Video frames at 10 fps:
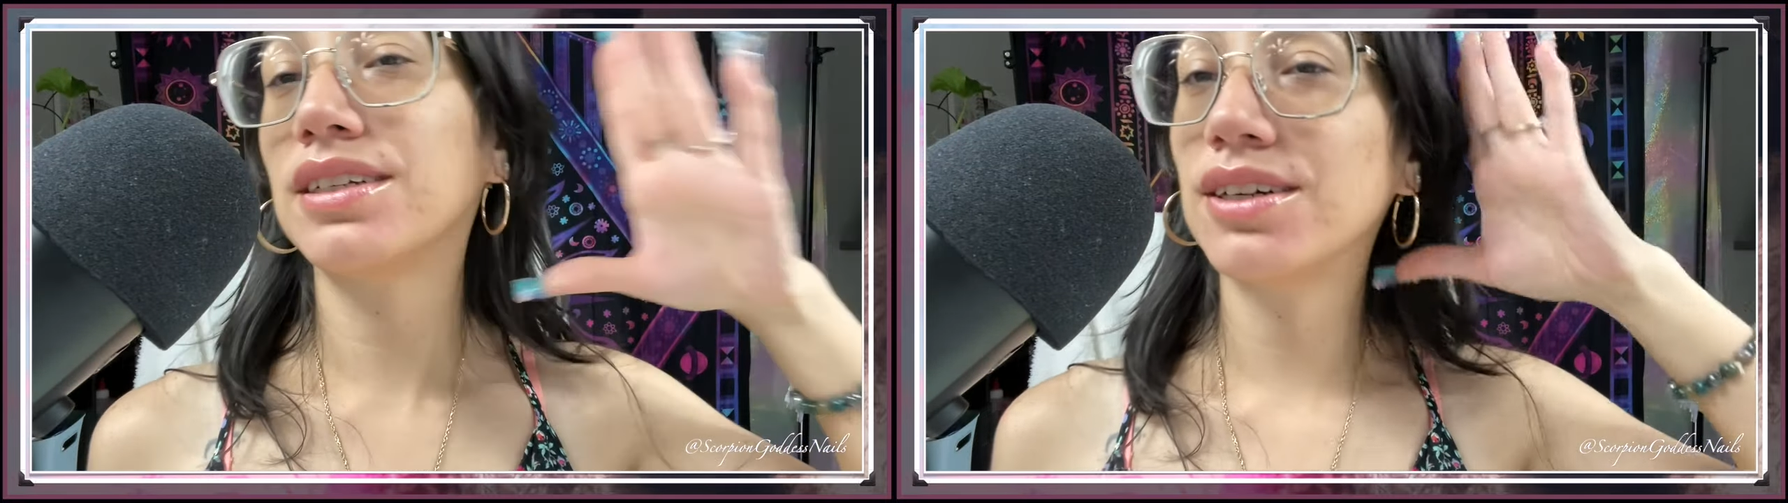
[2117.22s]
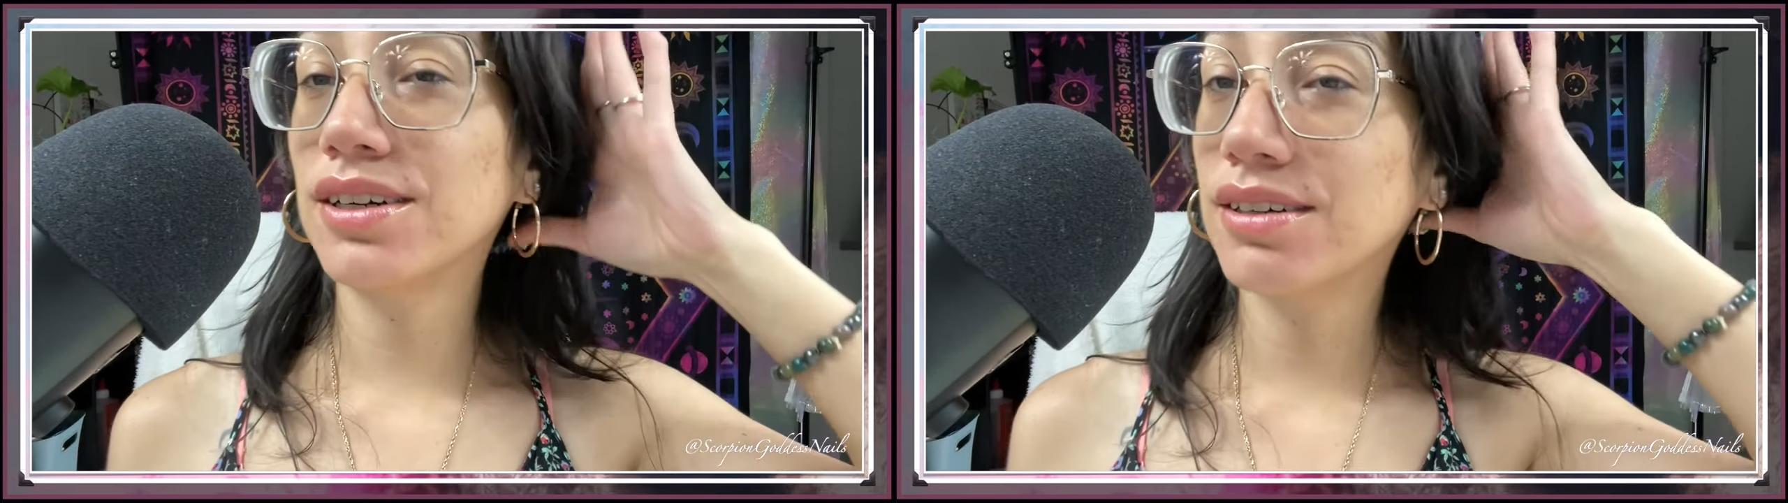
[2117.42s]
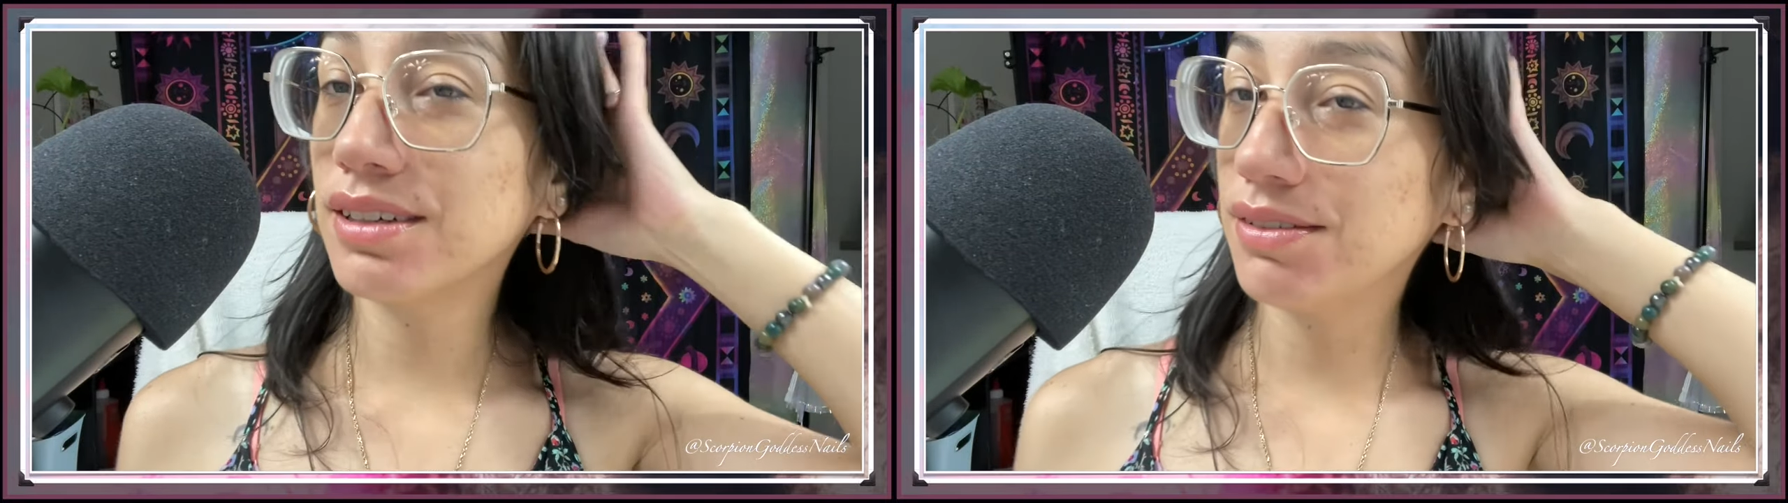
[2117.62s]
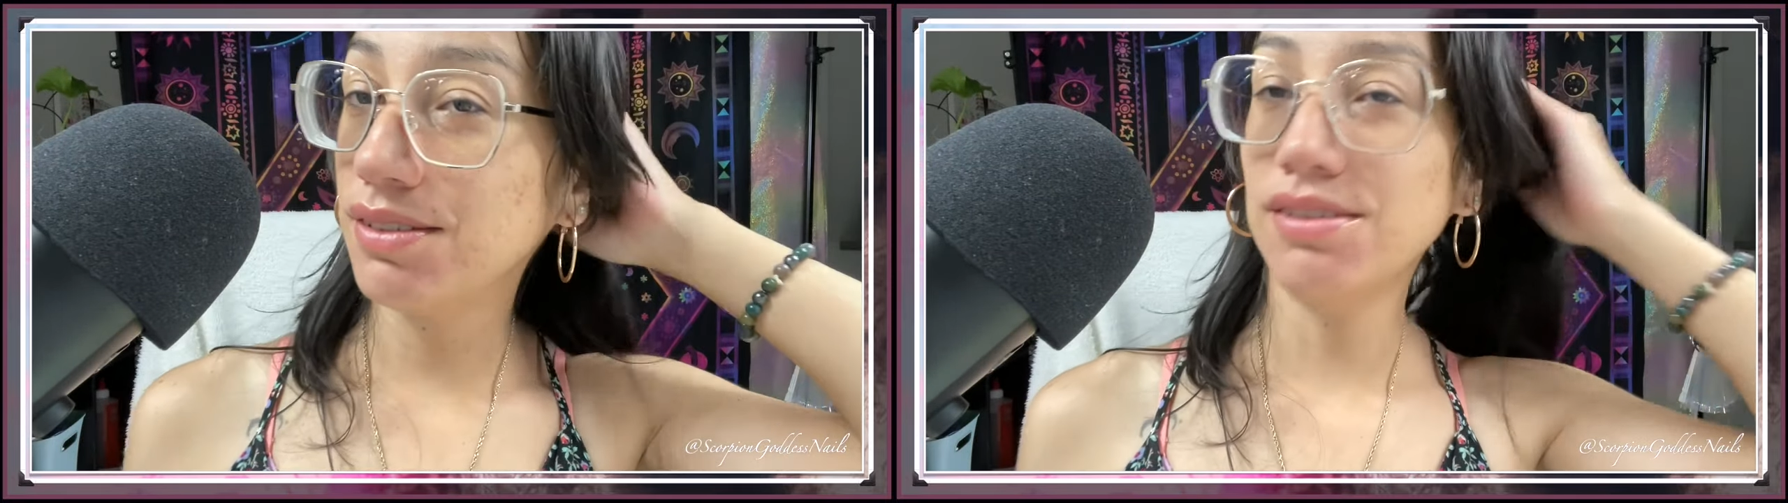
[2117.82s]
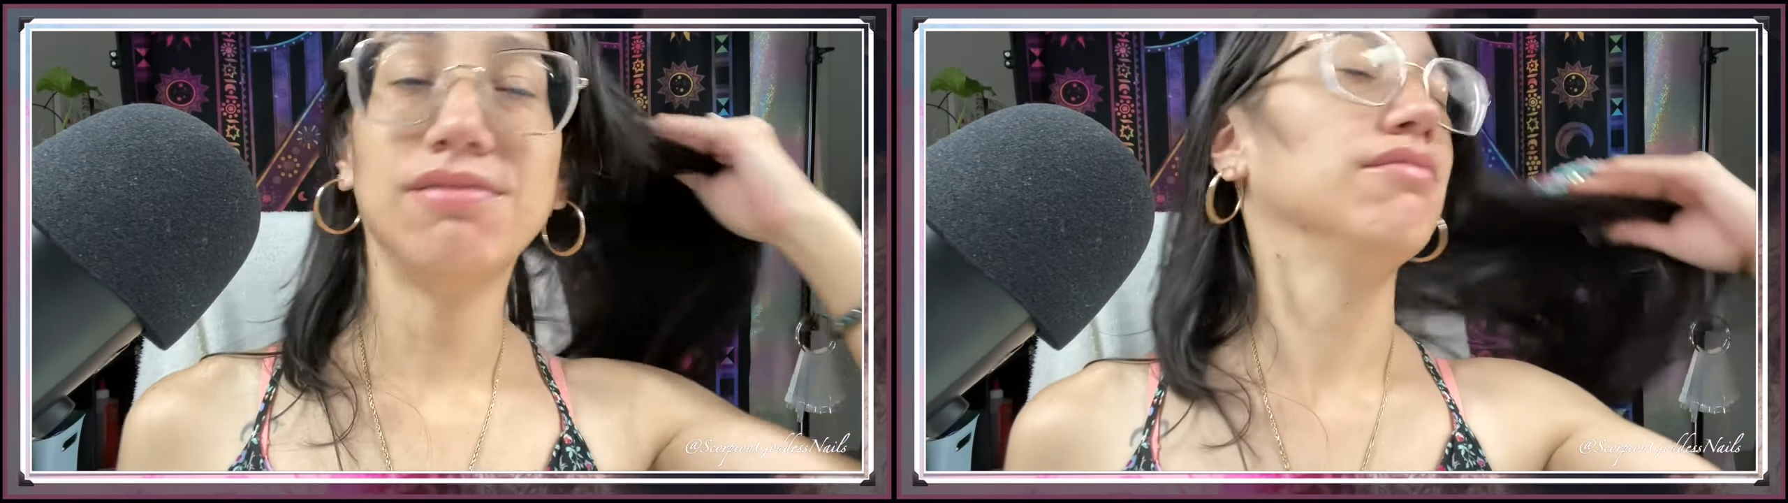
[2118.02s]
Girl, if you
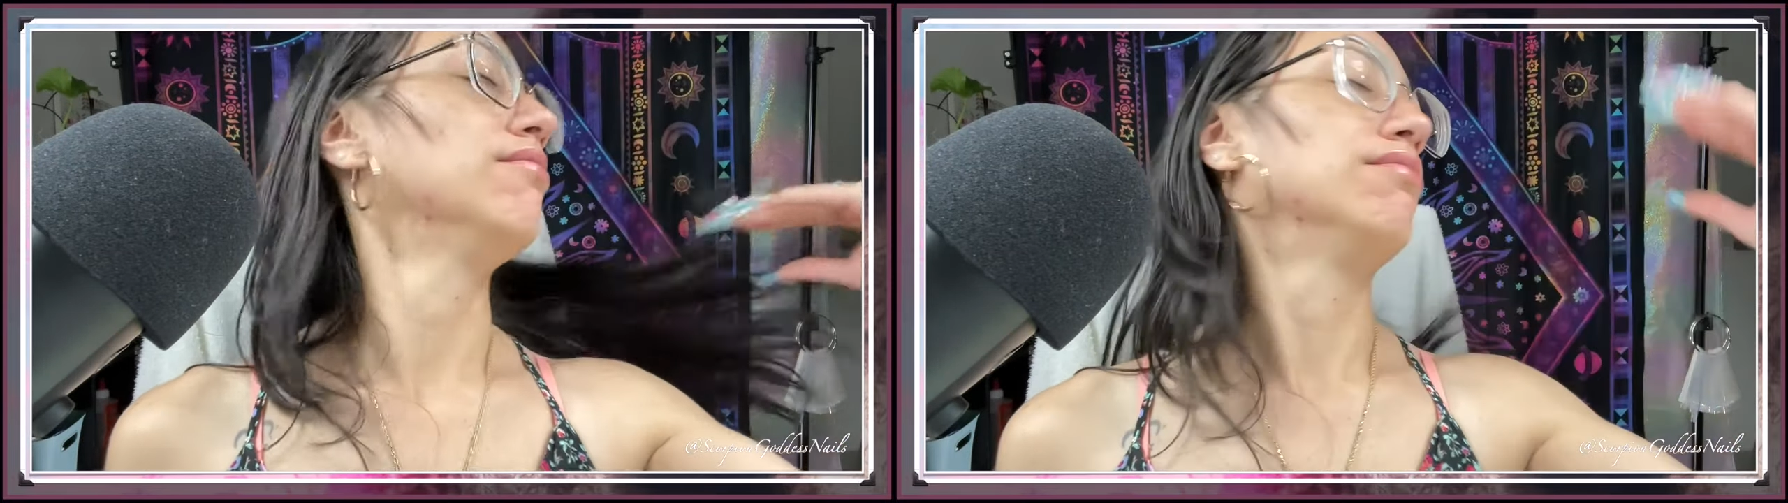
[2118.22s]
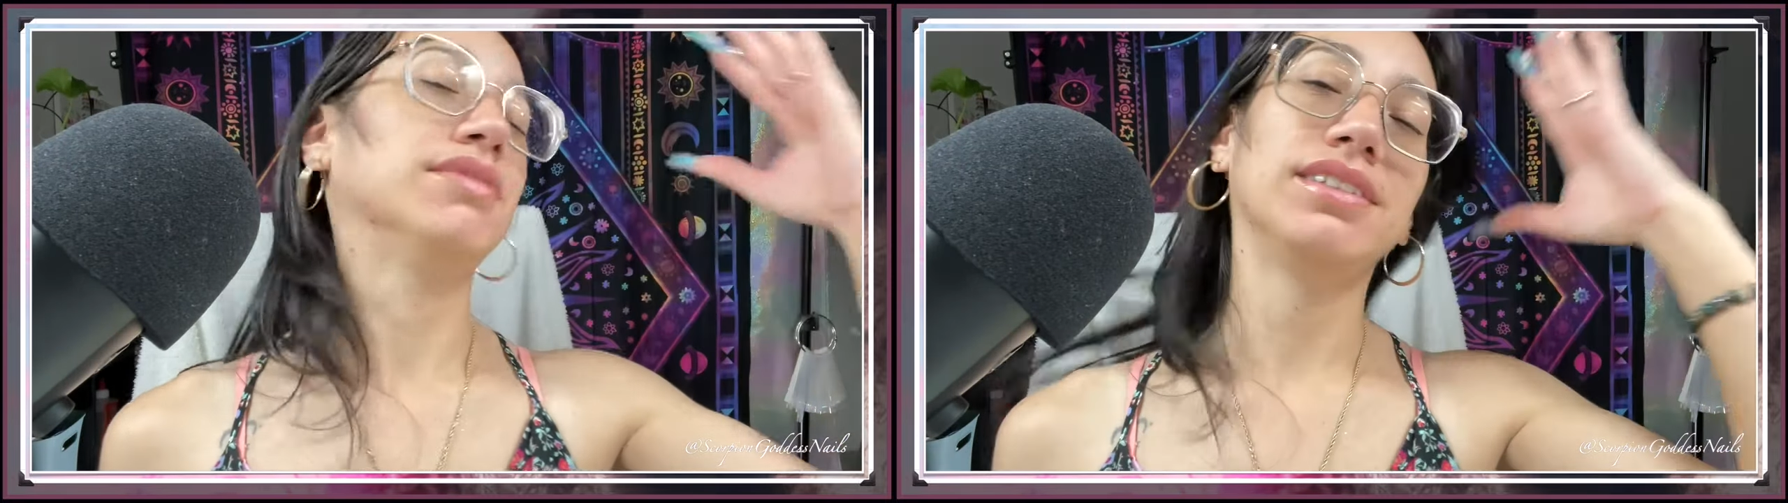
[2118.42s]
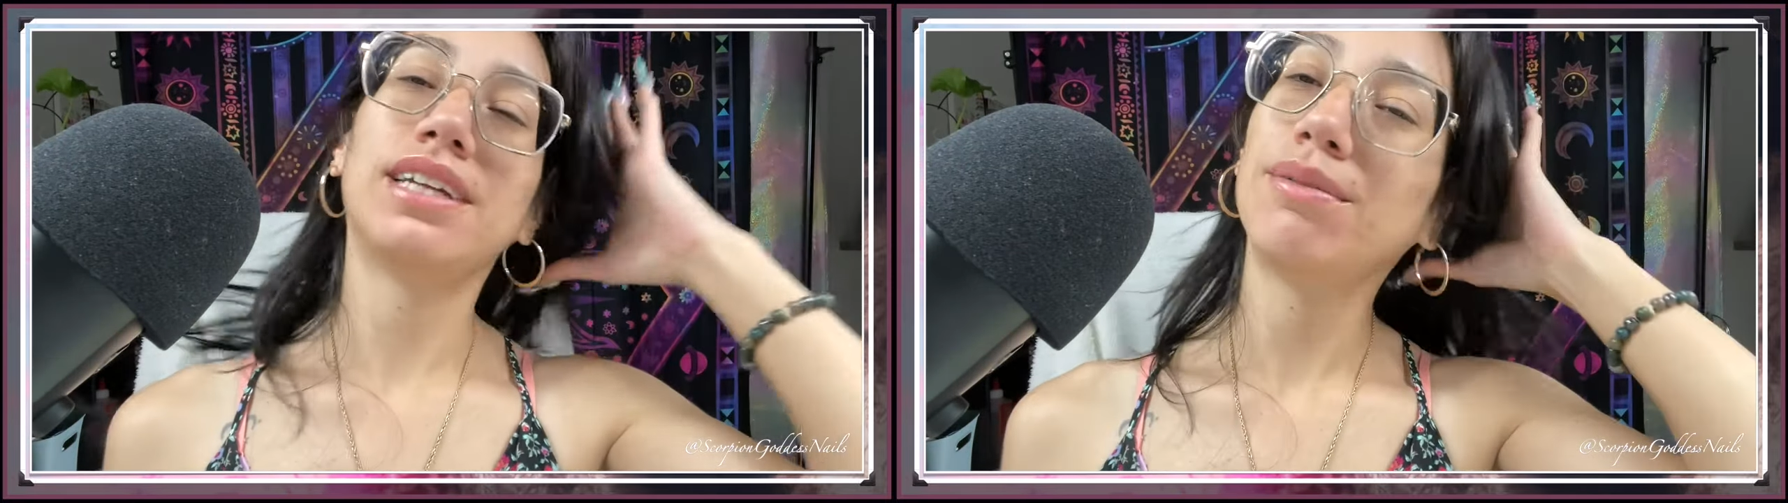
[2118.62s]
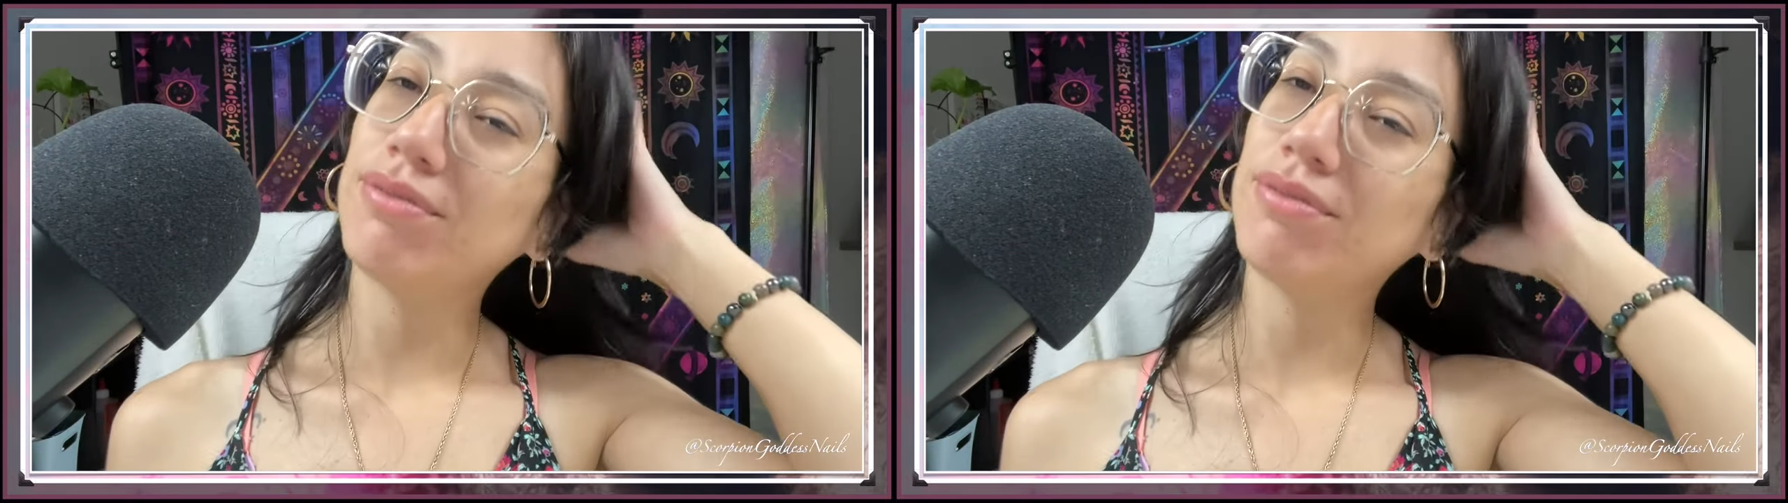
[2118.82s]
don't stop